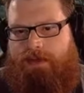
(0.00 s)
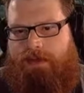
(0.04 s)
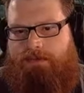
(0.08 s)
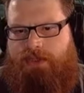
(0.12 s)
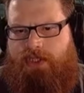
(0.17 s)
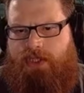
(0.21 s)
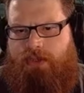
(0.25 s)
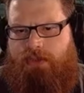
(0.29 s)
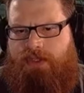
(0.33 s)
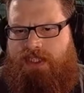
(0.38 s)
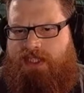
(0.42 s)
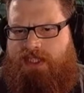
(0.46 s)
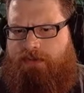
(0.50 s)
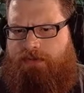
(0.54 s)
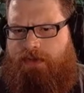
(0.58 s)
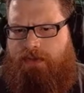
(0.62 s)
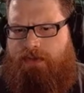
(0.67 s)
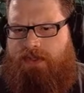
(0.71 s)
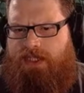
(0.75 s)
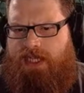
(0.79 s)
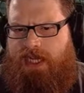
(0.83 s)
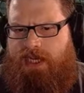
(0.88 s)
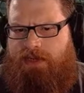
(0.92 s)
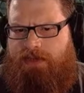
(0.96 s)
shown this a few
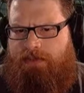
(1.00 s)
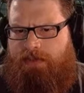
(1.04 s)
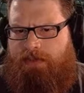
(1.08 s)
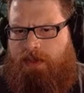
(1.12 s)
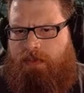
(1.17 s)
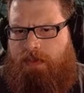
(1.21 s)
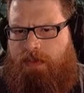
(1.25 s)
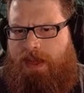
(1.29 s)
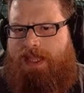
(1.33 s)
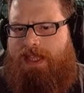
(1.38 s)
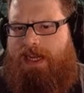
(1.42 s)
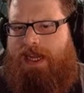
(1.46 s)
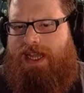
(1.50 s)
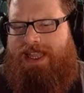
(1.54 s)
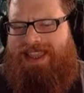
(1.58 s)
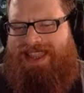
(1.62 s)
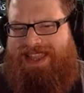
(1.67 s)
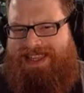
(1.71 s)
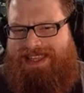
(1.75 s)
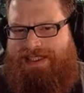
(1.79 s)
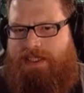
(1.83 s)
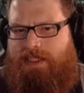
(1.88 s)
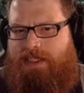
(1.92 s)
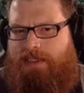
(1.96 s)
times, but the way that I
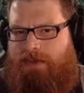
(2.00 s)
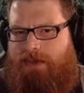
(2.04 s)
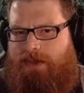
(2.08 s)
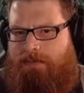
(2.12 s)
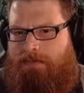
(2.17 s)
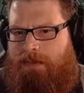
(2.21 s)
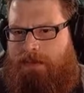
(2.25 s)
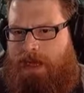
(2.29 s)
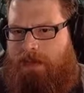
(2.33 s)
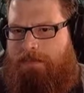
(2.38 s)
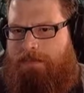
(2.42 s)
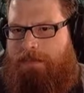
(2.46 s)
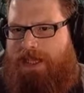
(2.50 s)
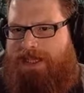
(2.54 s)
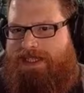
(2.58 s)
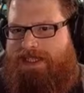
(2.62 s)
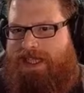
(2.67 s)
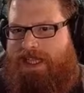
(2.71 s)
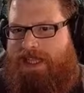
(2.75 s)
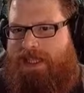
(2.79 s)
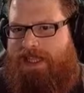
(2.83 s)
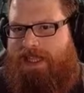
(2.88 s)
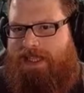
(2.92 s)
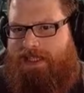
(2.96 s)
like to do it in my base,
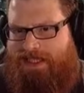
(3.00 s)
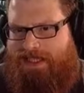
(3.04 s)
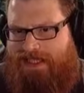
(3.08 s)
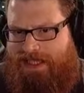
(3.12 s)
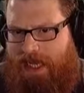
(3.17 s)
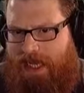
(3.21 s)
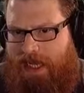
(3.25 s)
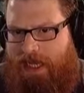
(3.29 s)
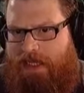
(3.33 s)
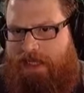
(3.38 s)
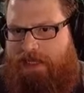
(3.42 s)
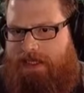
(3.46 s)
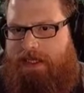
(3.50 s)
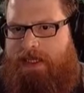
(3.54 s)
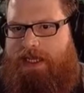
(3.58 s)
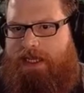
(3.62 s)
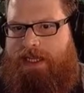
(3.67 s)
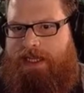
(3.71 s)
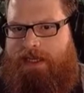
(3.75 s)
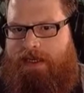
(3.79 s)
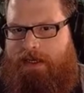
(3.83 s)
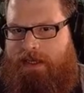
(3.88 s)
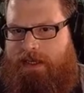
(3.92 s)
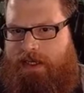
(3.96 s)
I think it's tidy
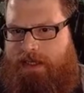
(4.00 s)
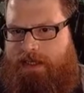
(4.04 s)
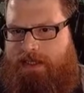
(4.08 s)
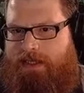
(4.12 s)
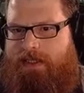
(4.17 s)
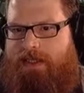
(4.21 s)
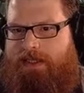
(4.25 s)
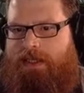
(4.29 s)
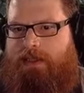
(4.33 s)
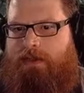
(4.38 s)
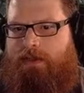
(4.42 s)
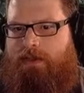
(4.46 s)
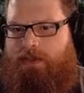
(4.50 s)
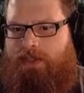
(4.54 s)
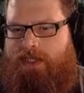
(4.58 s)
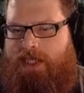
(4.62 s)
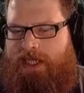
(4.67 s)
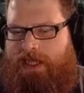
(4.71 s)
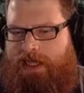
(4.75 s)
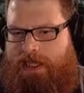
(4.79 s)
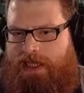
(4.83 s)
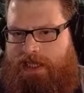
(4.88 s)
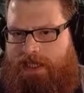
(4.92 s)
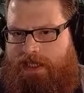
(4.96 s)
and neat and looks
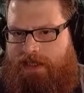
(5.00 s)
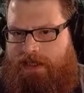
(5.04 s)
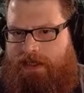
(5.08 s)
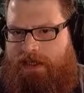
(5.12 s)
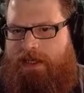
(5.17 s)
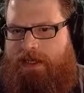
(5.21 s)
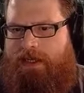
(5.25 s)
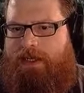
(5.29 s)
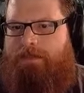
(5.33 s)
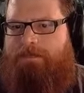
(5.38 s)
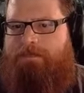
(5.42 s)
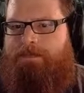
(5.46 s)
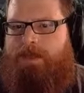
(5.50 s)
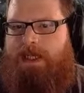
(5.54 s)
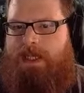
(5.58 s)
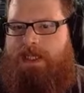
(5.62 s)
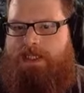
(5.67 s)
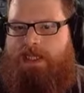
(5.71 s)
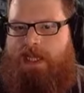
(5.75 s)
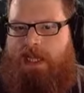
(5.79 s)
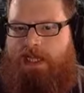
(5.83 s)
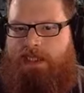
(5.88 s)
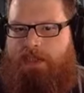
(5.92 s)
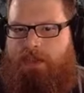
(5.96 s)
clean,
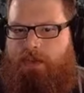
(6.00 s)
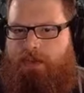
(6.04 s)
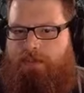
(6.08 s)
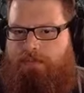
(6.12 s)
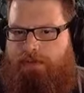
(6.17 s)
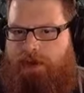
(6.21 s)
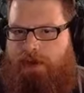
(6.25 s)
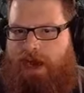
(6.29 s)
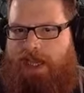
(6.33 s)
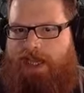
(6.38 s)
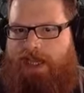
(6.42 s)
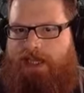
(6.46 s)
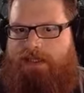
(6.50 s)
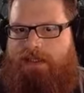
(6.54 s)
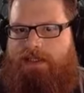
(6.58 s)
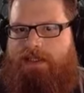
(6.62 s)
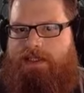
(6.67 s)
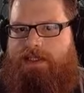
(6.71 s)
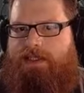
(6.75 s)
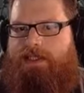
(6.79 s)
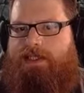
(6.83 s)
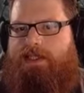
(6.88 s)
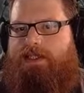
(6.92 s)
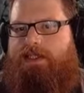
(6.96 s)
is that I do
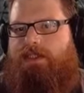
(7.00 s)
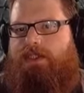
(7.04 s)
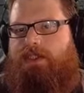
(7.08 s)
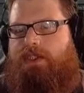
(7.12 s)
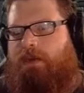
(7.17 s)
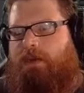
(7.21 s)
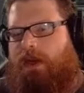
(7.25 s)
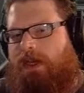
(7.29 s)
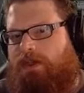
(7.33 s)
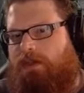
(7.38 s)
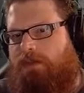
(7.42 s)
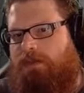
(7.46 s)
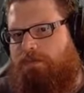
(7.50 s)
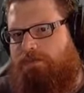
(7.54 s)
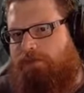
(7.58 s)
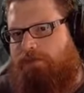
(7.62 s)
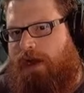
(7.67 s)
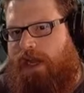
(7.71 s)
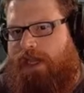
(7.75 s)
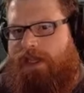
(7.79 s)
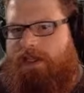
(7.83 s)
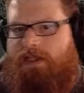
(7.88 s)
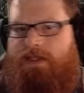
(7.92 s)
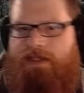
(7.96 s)
brackets. So I do
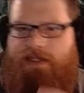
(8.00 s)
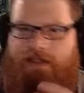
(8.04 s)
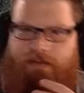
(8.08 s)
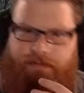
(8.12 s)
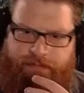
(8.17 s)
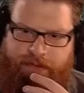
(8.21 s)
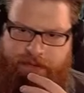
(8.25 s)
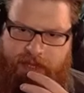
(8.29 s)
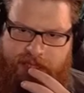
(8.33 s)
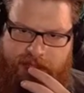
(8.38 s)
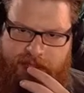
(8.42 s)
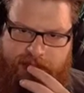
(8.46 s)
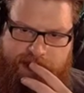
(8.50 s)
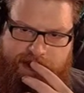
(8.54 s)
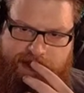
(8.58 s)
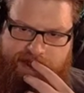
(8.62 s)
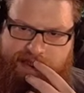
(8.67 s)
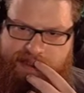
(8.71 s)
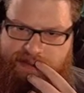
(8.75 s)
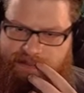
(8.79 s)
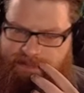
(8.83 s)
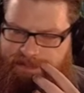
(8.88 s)
brackets of vents.